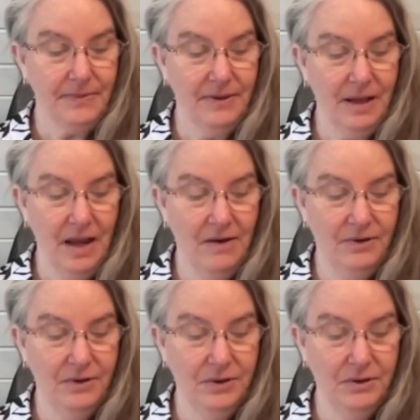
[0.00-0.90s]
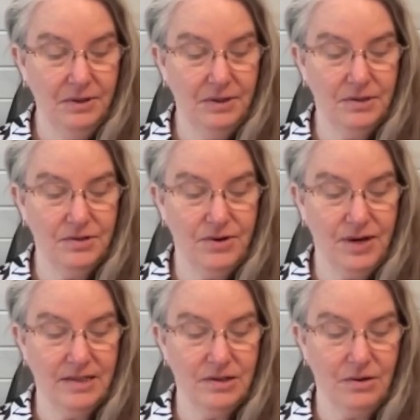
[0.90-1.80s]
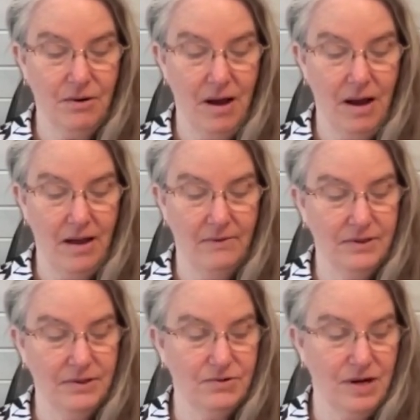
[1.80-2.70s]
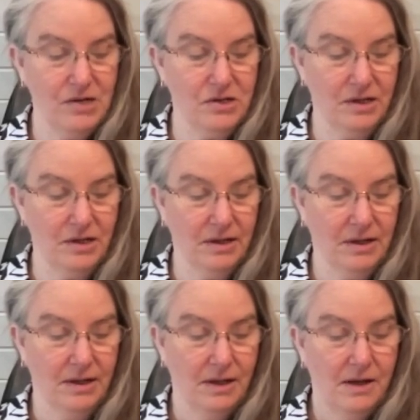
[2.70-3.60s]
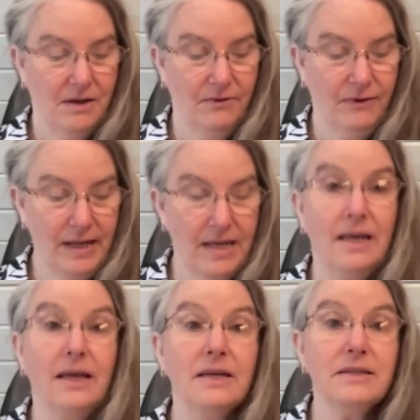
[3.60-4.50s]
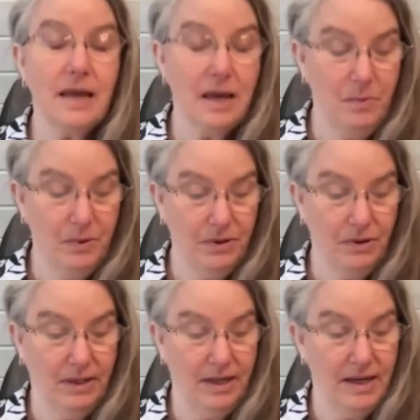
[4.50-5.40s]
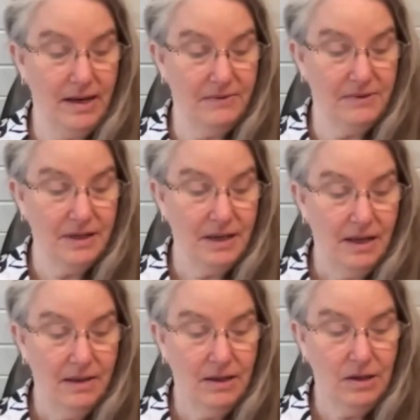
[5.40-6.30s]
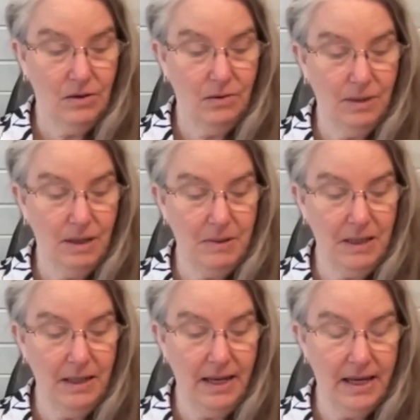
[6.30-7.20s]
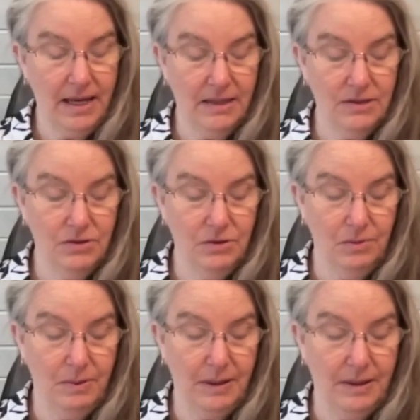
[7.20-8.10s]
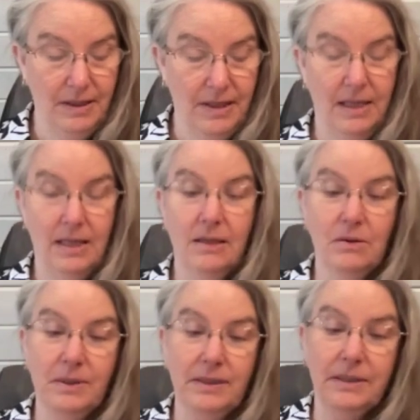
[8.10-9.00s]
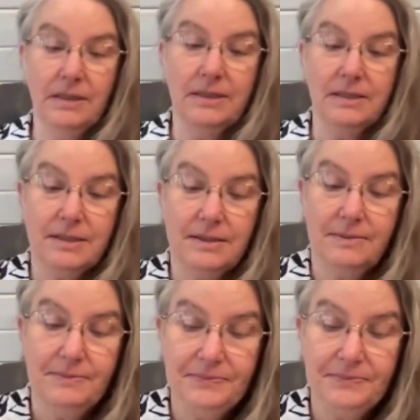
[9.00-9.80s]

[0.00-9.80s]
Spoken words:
they have heard the distressed cry of destruction. Flee, escape with your lives, that you may be like a juniper in the wilderness.